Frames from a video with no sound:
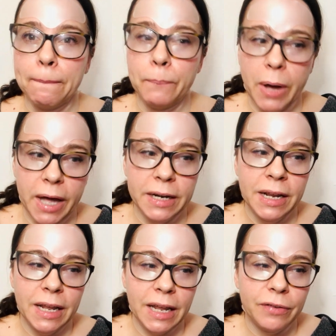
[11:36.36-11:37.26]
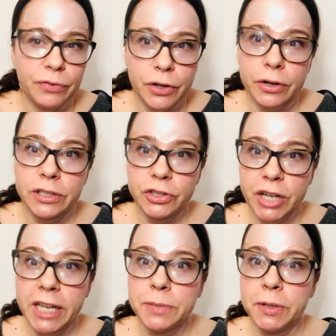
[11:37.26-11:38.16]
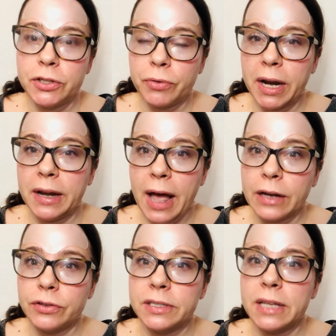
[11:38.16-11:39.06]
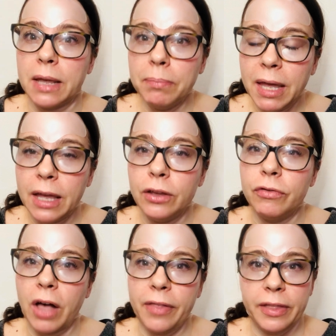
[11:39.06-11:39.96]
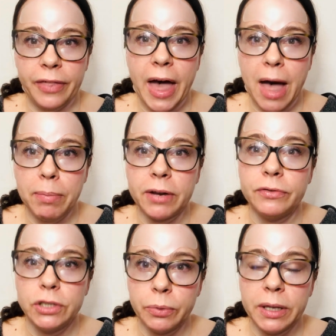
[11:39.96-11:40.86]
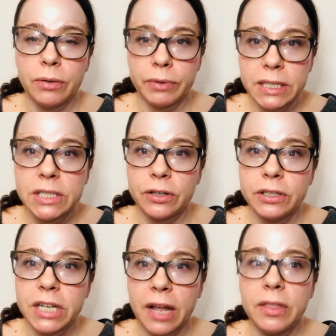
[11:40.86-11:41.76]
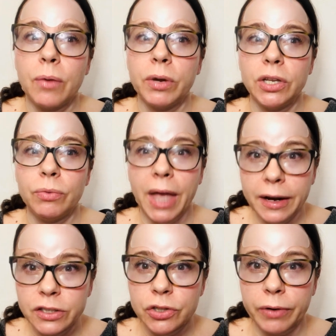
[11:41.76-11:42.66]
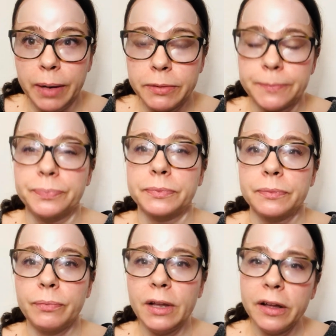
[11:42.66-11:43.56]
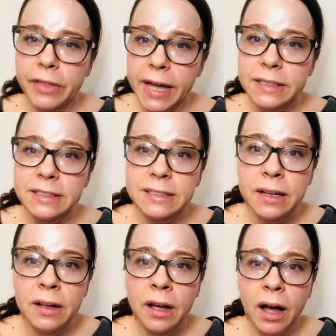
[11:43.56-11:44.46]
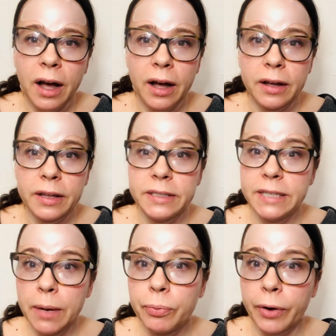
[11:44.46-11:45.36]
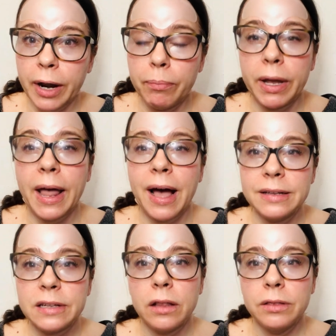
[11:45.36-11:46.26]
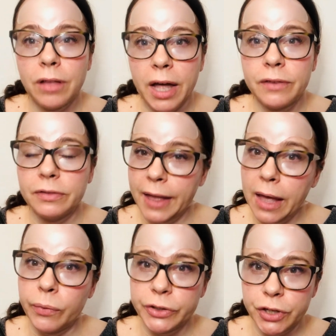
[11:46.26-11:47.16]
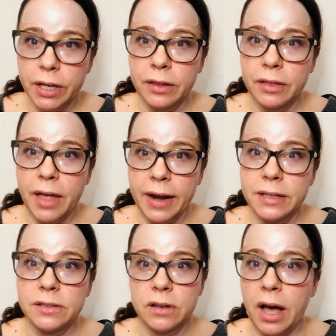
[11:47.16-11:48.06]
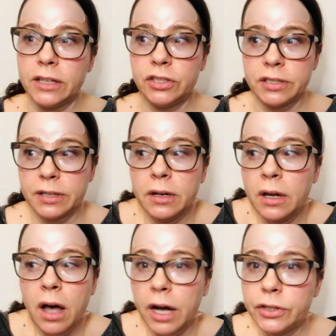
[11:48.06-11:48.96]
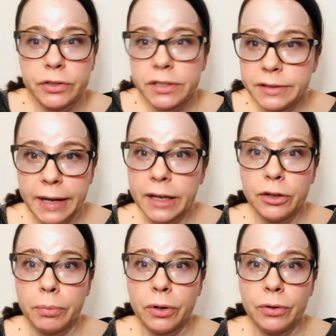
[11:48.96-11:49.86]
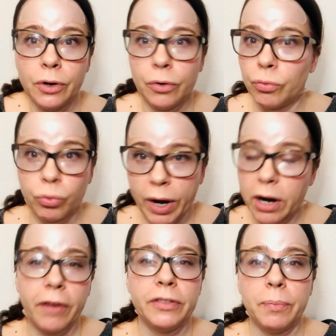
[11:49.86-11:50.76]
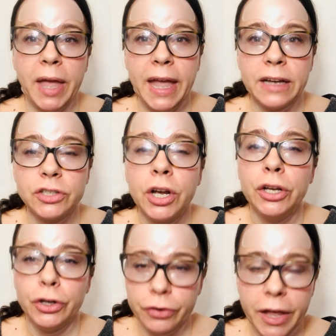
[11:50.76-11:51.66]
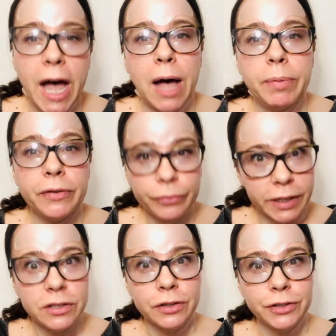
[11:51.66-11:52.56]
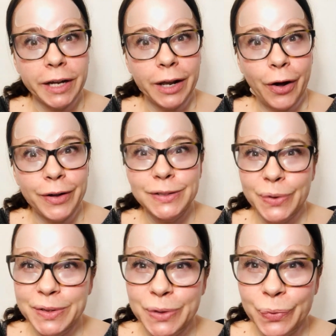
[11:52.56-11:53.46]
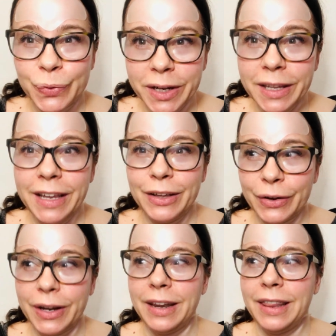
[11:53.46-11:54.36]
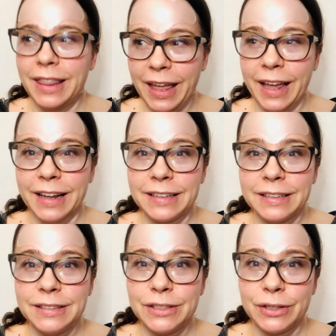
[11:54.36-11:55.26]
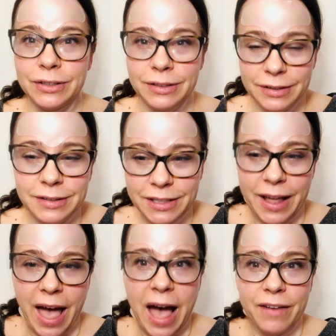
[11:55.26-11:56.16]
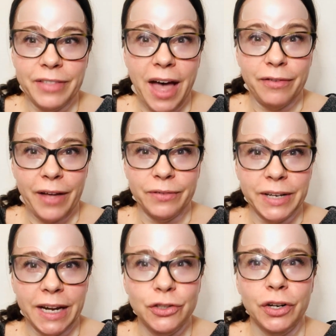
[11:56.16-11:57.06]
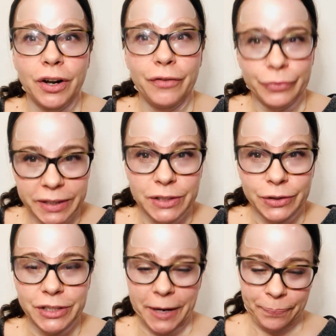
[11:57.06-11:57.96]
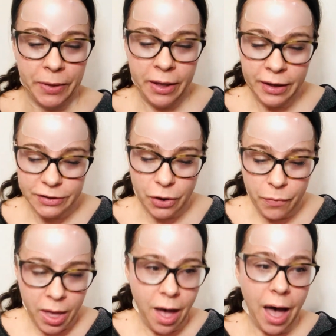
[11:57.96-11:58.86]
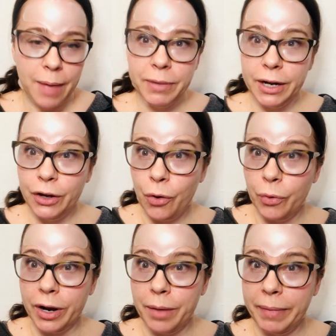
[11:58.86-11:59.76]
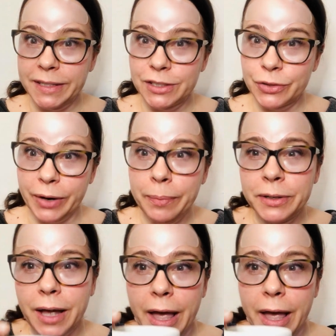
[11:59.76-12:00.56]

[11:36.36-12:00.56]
But if you're a Shakespeare trained actress like me, you've gotten in the habit of doing the research, and then when you get a script that's contemporary but has a lot of language in it that is not just understandable right off the page, you're in the habit of researching it all. So it's a really good thing to have that foundation of researching. So I'm going to go work on my script.